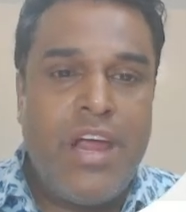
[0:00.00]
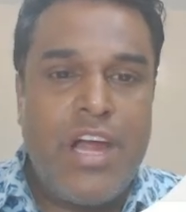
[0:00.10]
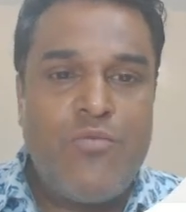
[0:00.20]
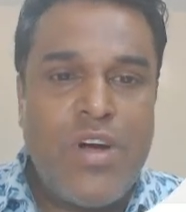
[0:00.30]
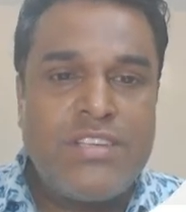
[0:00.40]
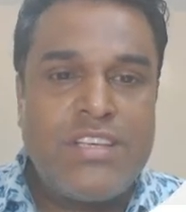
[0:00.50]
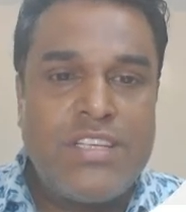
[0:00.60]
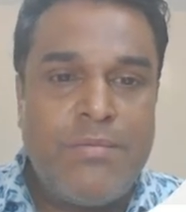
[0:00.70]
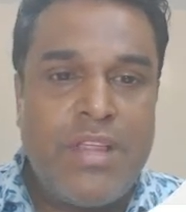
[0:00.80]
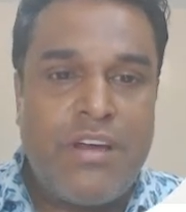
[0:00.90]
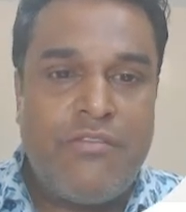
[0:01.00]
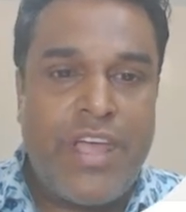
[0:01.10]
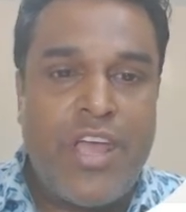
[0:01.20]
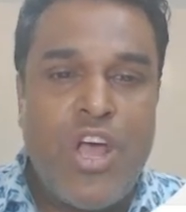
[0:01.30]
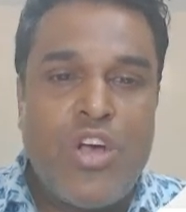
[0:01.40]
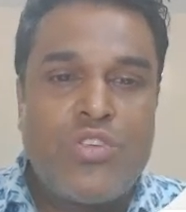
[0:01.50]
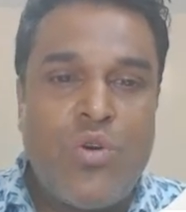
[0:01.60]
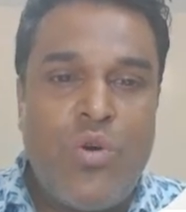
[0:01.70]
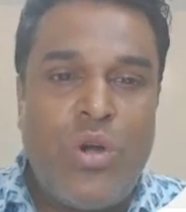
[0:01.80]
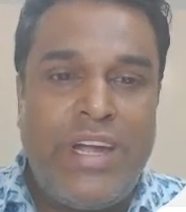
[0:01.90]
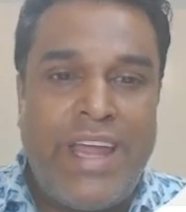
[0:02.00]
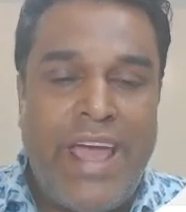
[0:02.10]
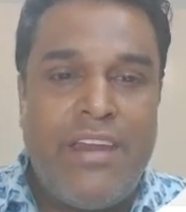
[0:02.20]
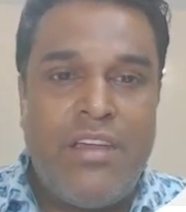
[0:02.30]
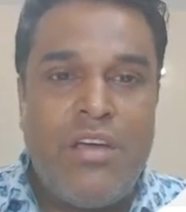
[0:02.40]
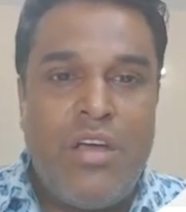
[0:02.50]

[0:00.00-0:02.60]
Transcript: It works the similar way. So 10.